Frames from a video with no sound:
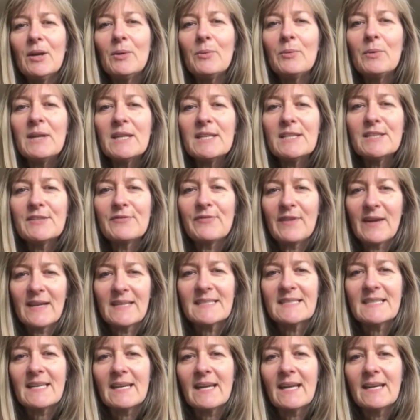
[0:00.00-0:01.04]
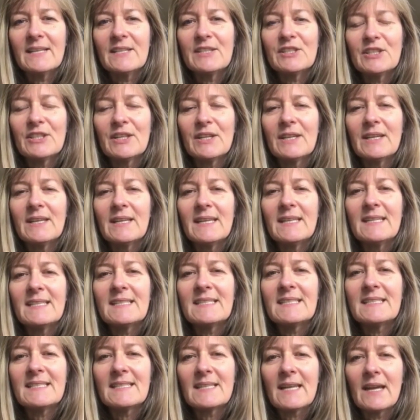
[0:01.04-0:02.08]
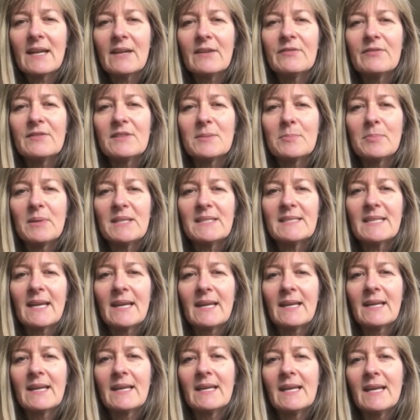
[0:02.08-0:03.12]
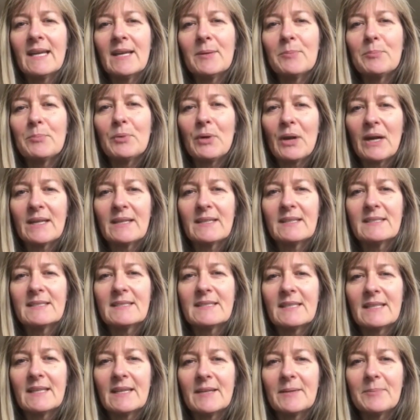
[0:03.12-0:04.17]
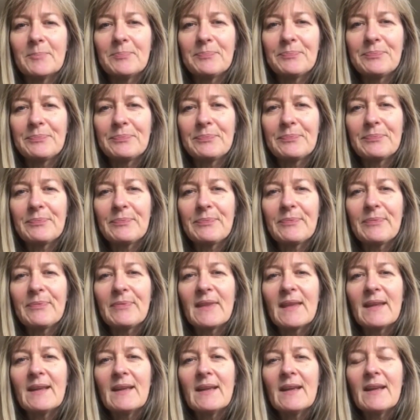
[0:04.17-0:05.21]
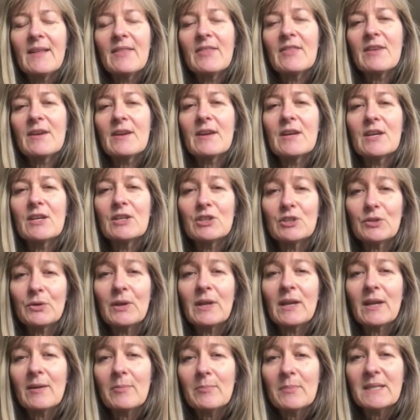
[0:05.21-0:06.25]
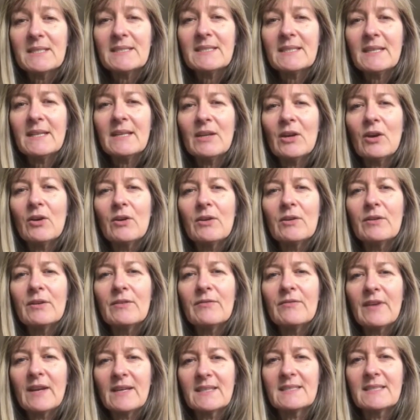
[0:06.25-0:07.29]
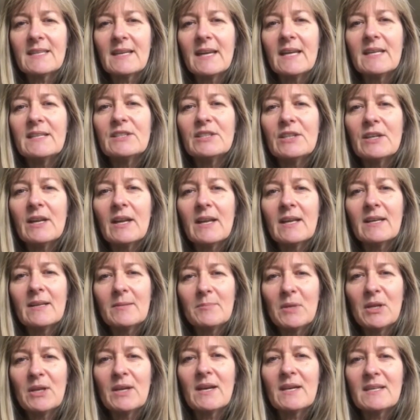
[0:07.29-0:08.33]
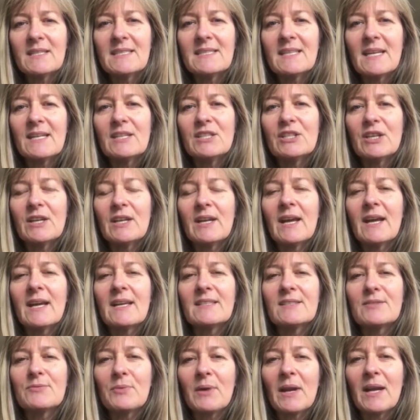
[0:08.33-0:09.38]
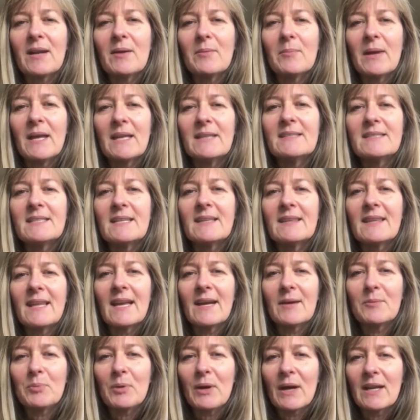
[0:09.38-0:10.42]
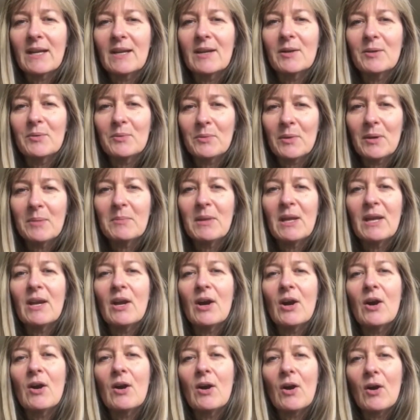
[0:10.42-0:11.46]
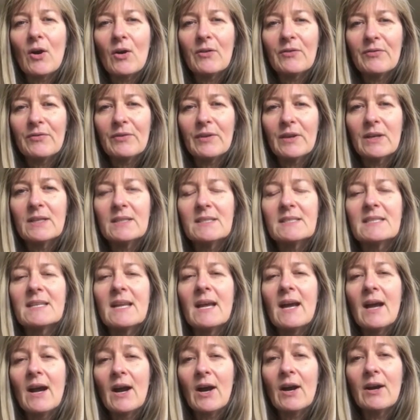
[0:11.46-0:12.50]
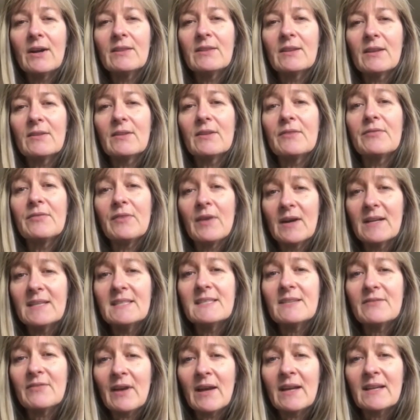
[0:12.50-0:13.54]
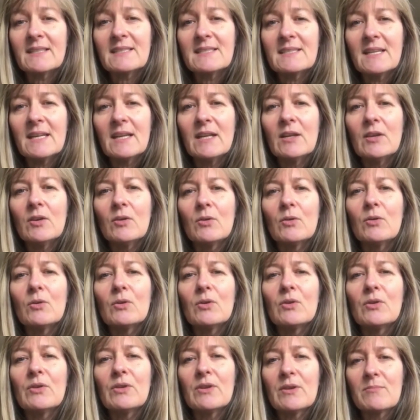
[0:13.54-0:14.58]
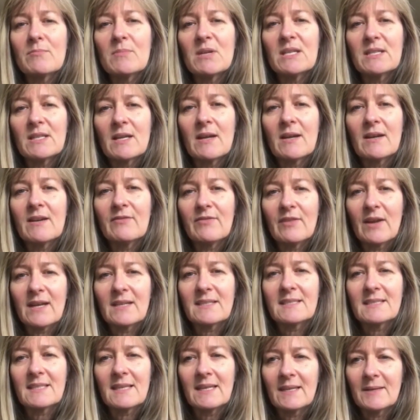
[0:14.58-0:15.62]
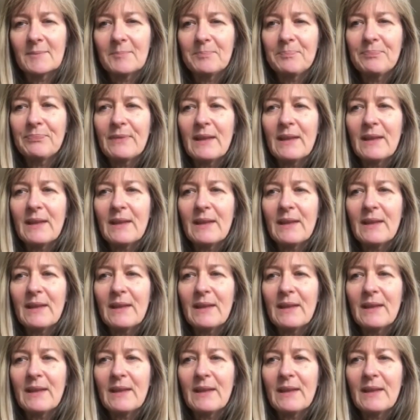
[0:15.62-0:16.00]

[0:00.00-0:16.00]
Which vaccination is safe to be taken in pregnancy? The Joint Committee on Vaccination and Immunisation has recommended that pregnant women are offered either the Pfizer vaccine or the Moderna vaccine.